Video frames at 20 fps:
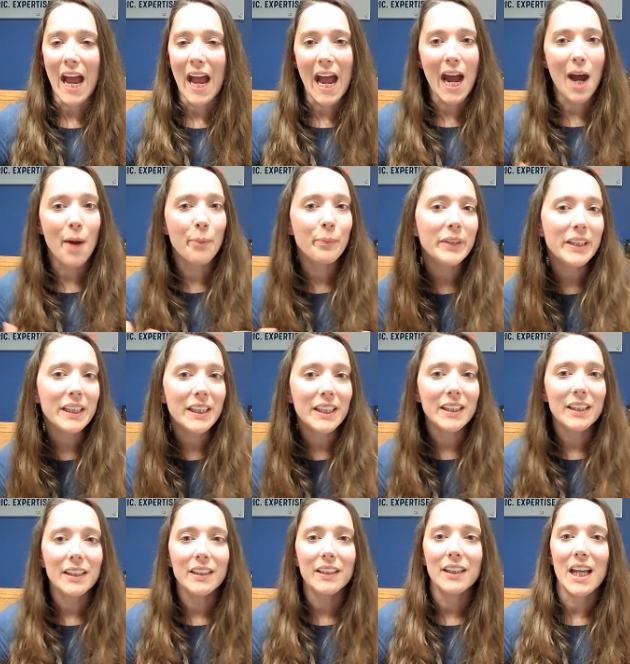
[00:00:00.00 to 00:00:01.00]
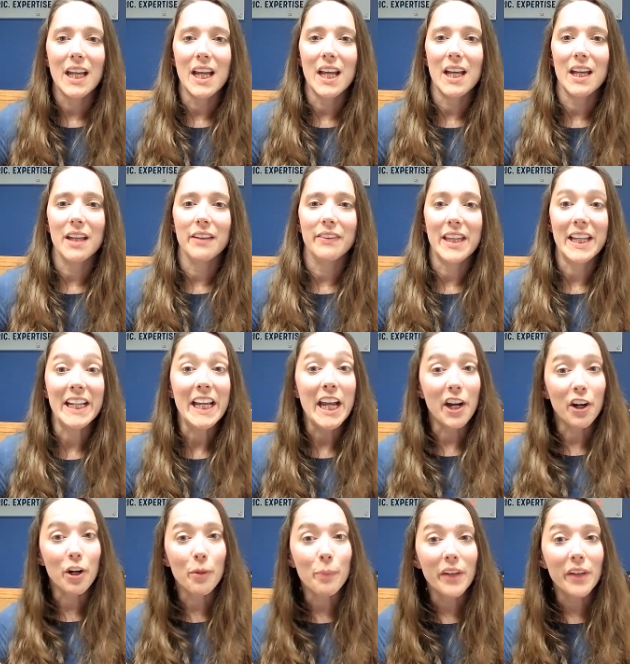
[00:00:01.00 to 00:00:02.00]
happy and they
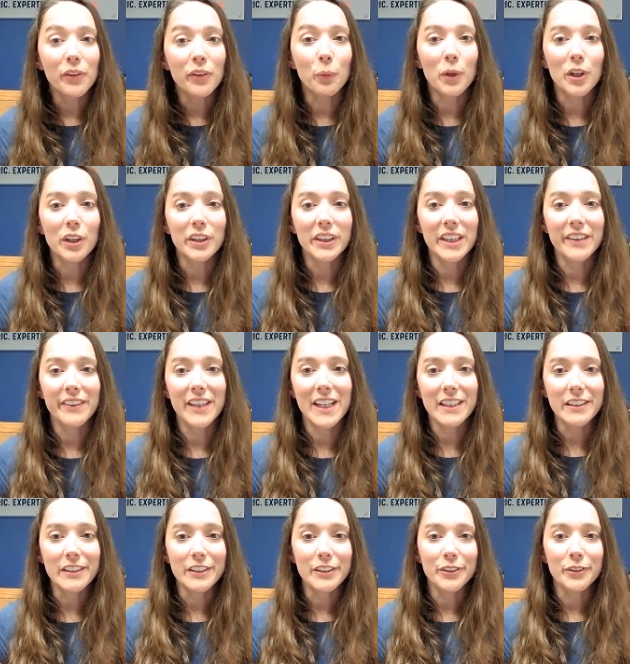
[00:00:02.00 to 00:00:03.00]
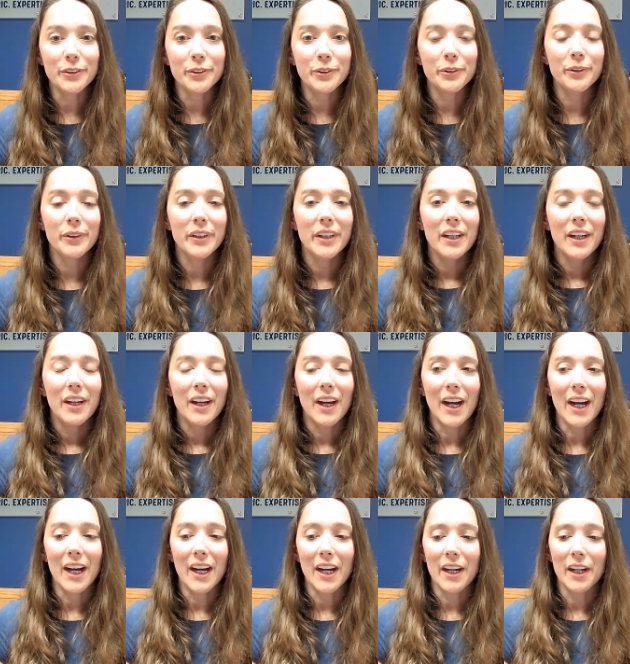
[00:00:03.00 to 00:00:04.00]
care about the work that they do,
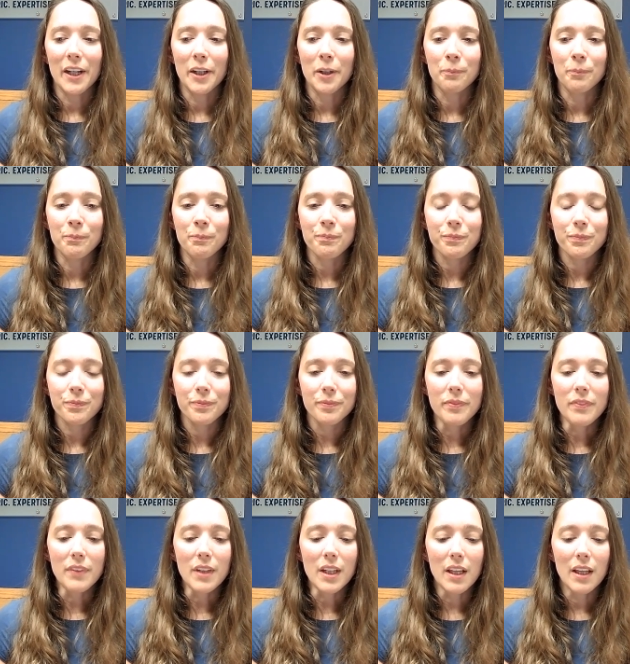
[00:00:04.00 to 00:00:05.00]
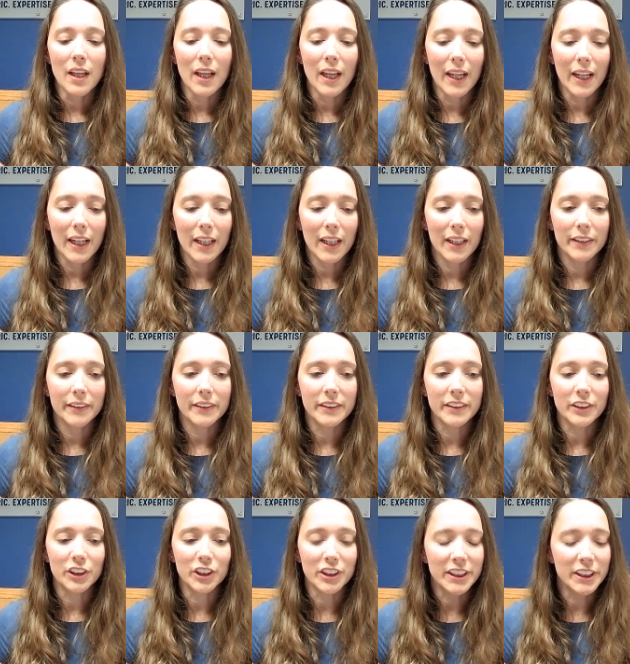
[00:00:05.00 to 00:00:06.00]
and
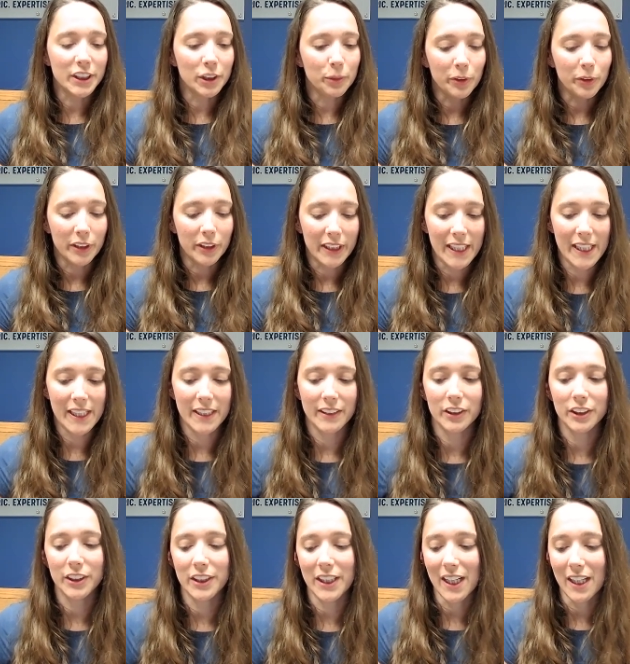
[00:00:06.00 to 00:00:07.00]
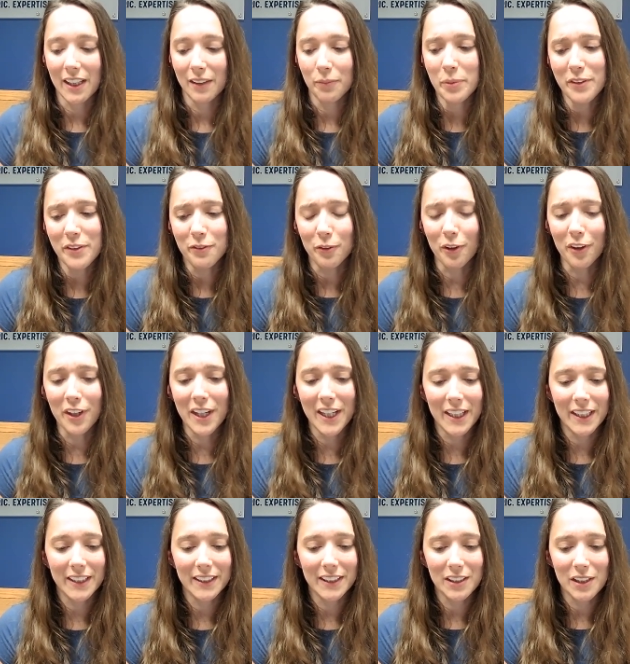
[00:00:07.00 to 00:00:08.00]
just super engaged. Yeah,
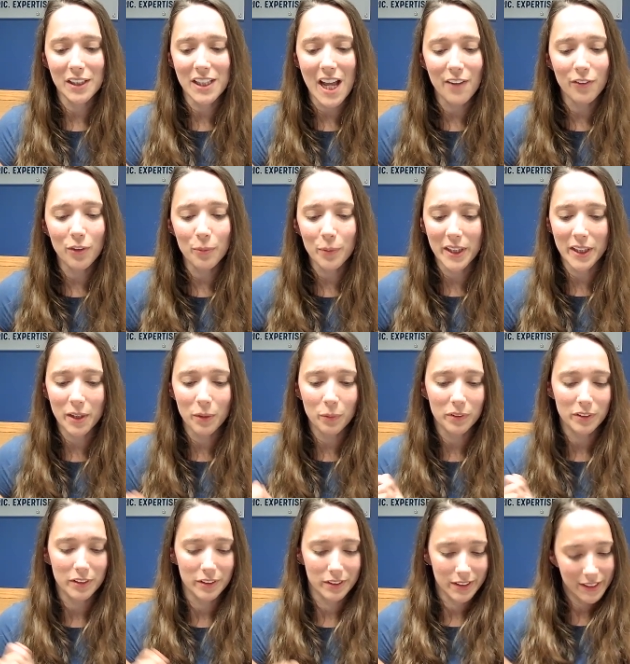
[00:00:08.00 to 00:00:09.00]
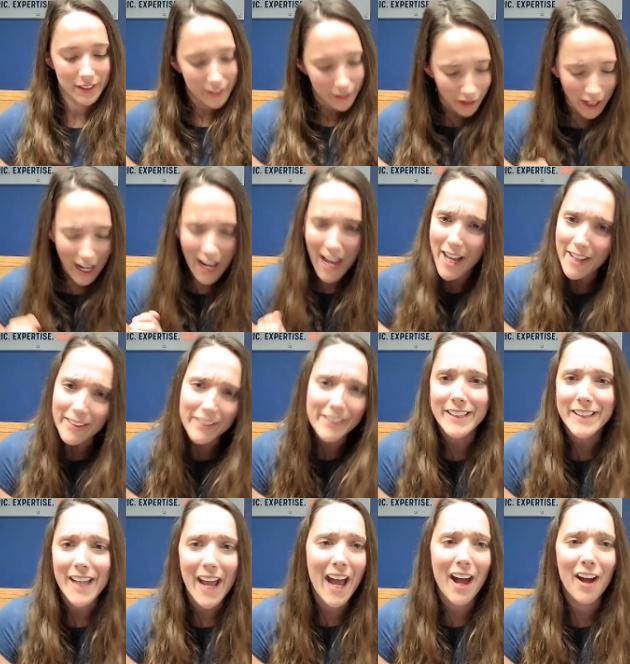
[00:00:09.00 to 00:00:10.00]
beforehand, everybody would just, your head is
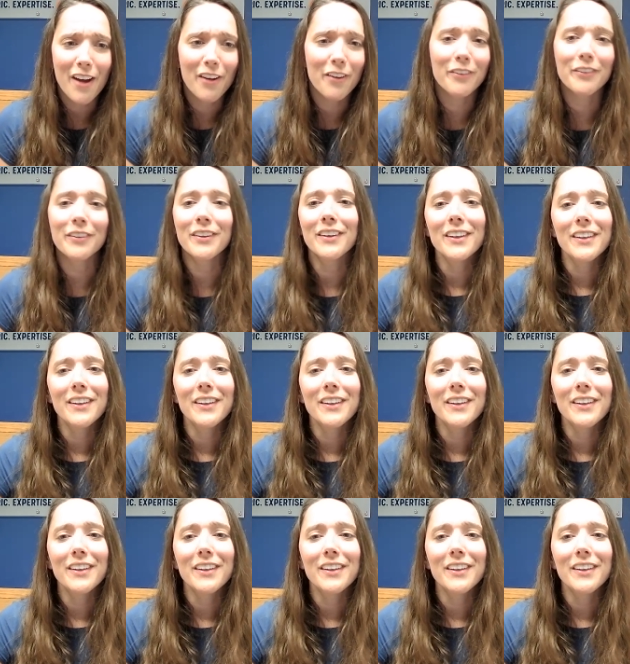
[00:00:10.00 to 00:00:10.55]
down,